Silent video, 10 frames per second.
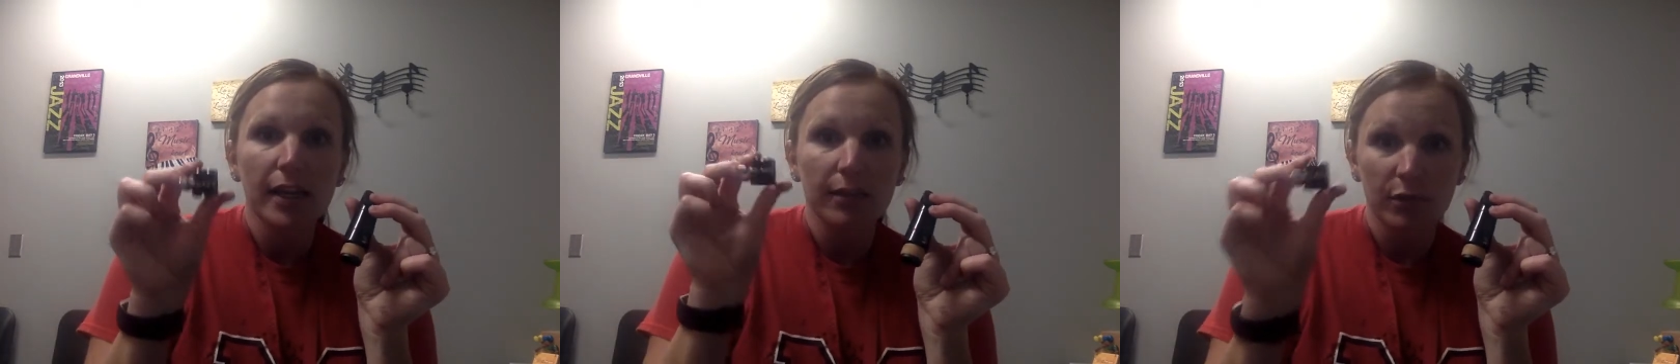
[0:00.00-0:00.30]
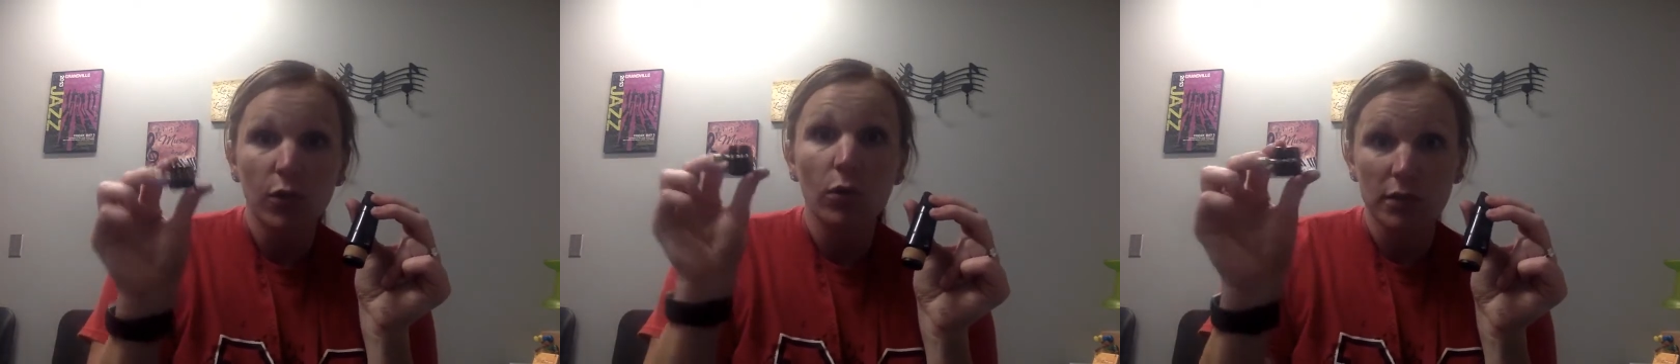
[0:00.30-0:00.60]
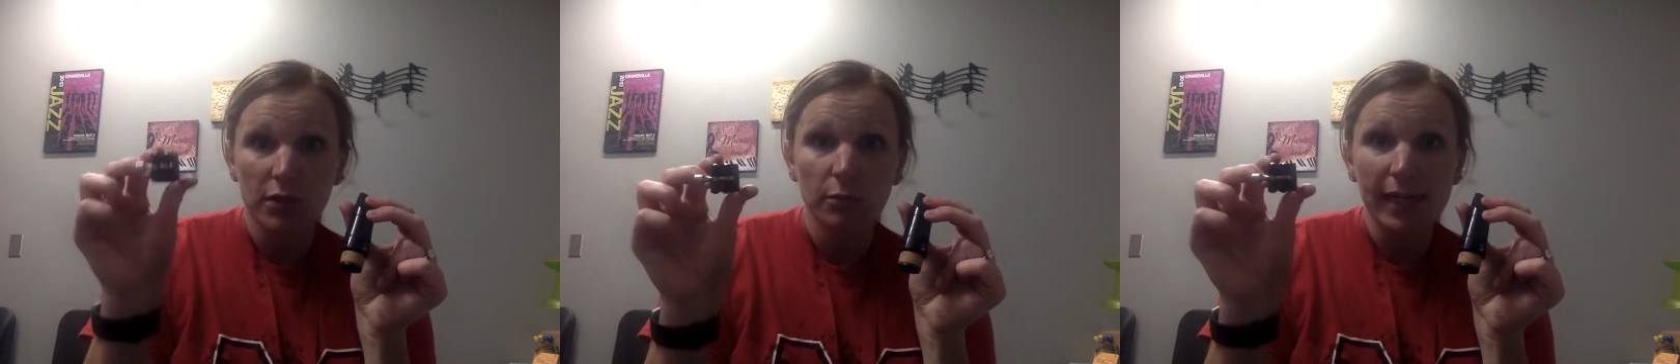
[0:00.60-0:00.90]
which
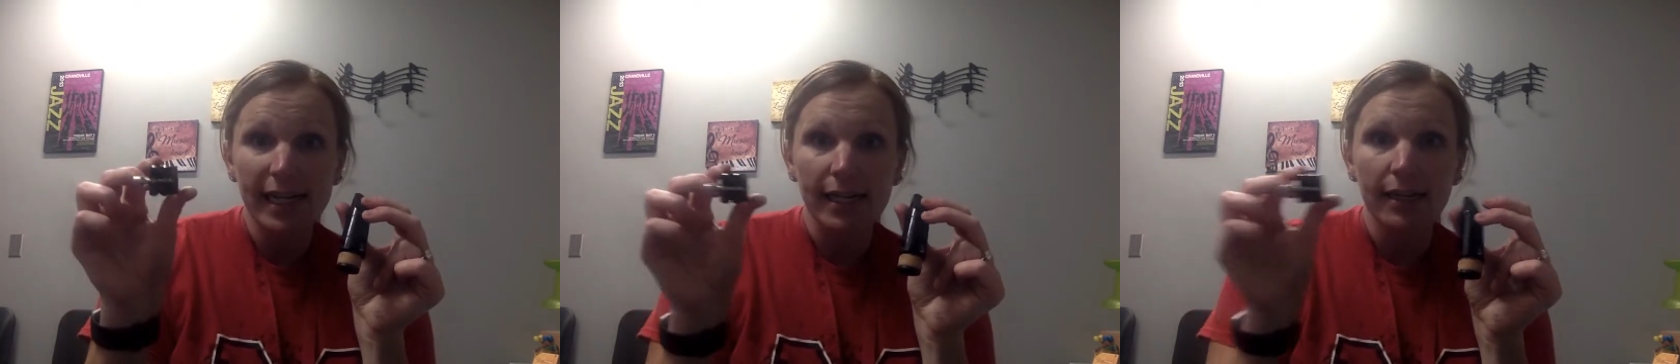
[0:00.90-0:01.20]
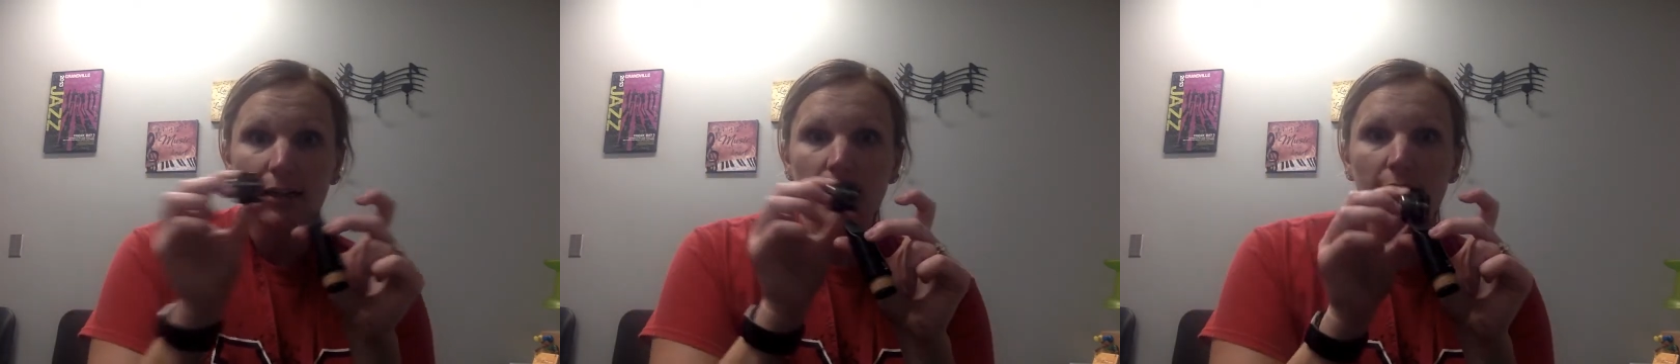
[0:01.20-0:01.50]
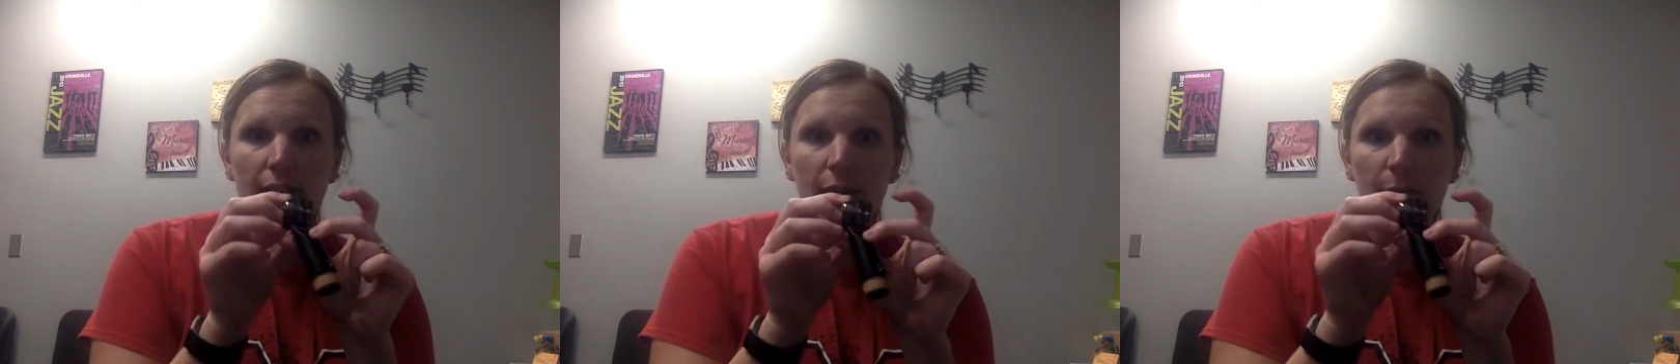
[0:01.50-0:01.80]
holds the reed
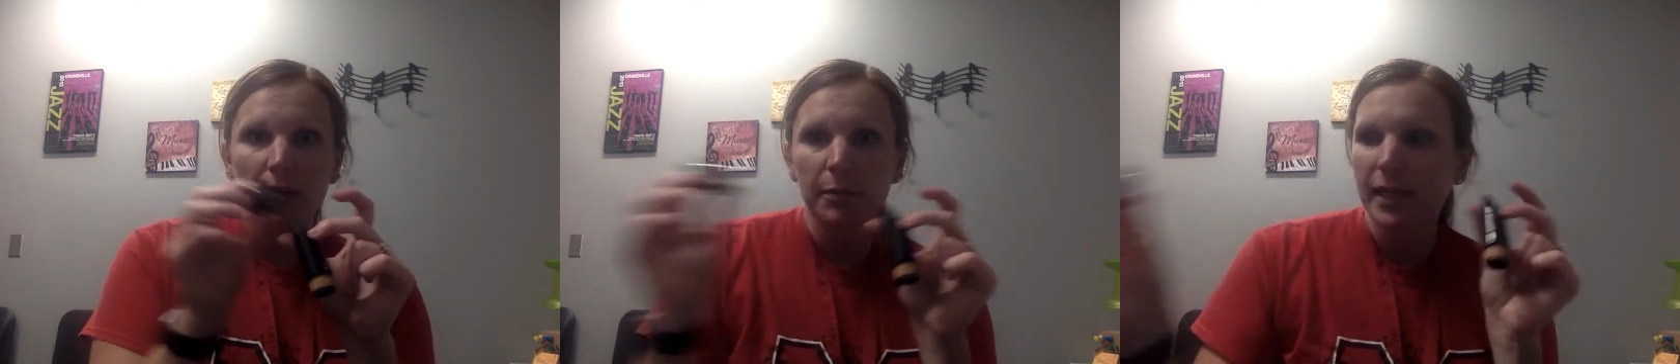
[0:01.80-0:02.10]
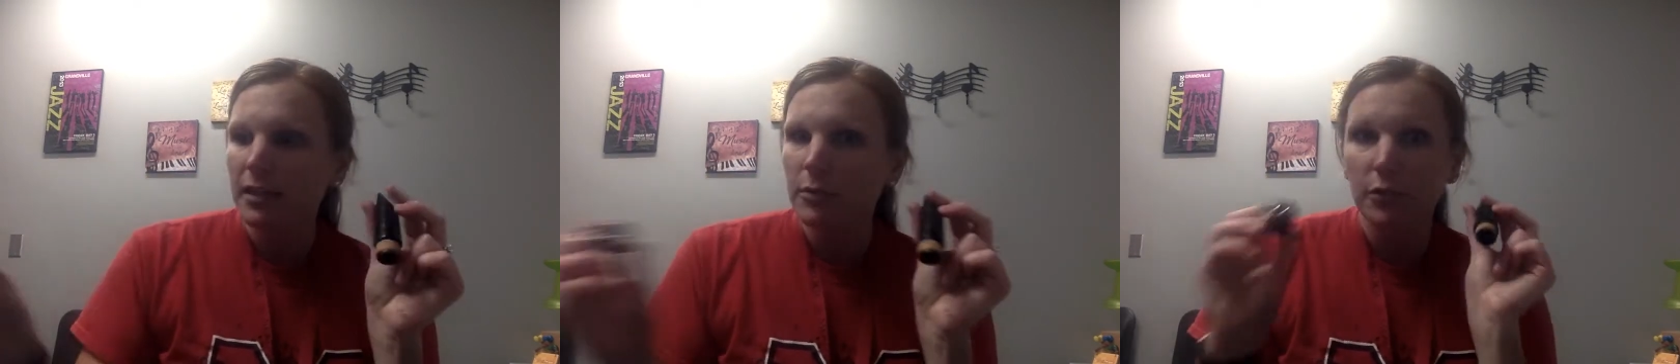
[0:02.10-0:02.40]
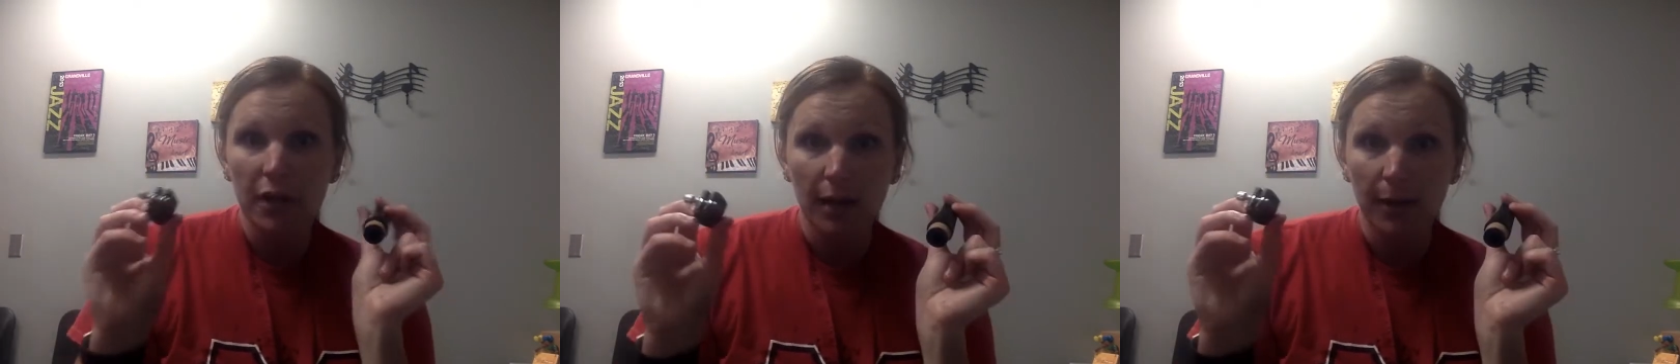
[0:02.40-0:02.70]
onto the mouthpiece, which
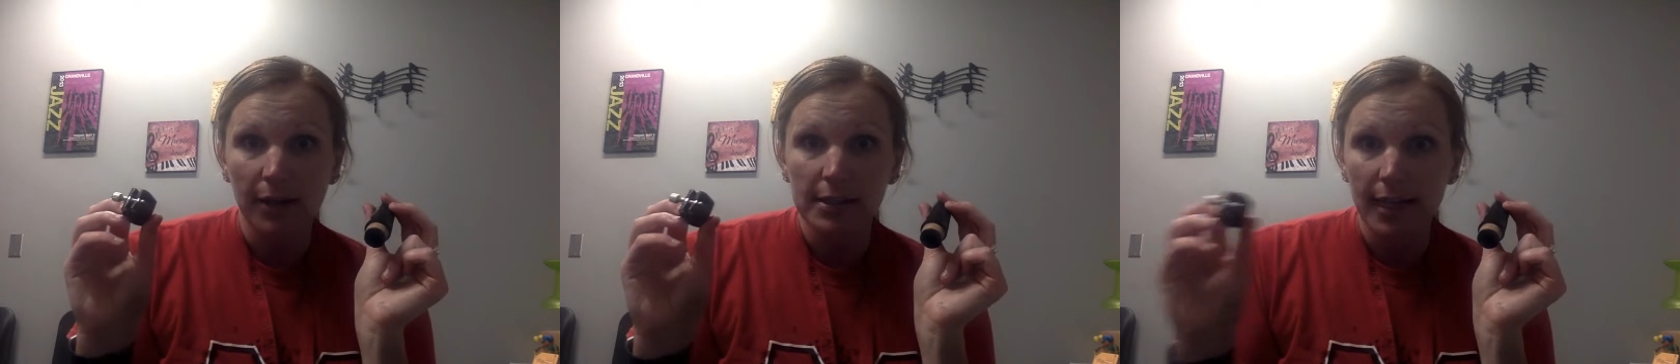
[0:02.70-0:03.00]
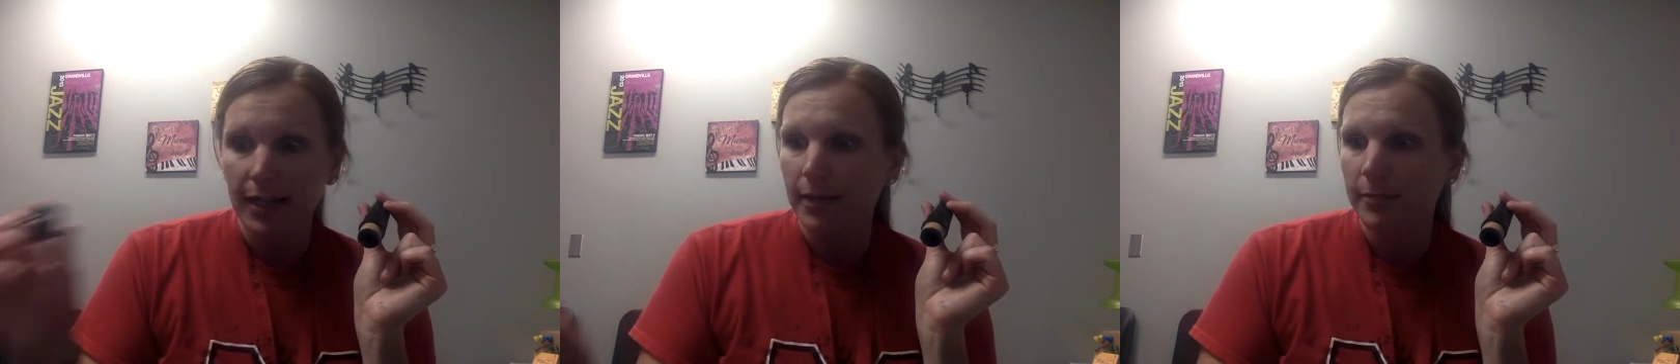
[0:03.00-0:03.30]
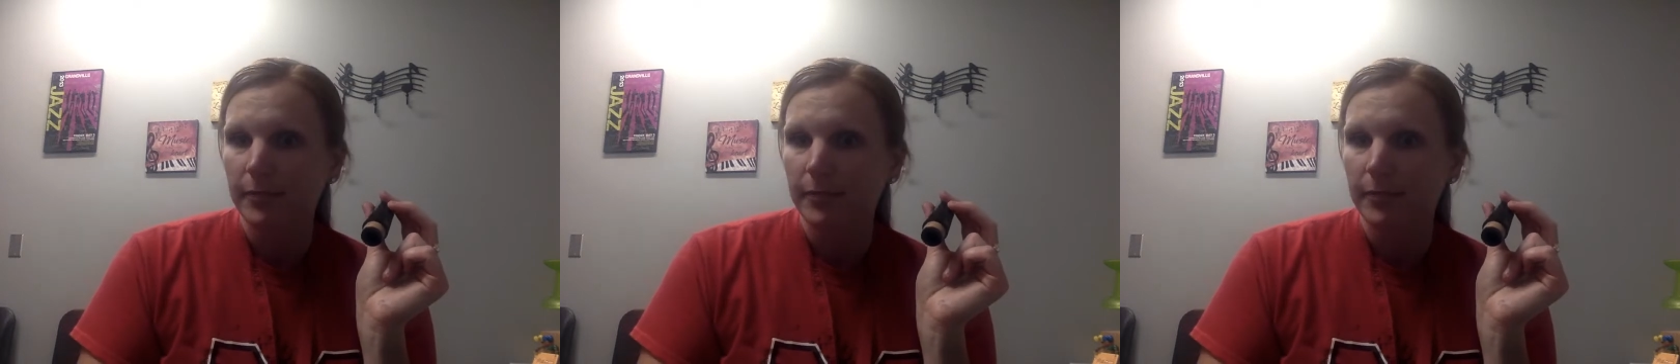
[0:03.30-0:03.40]
we'll talk about in a second.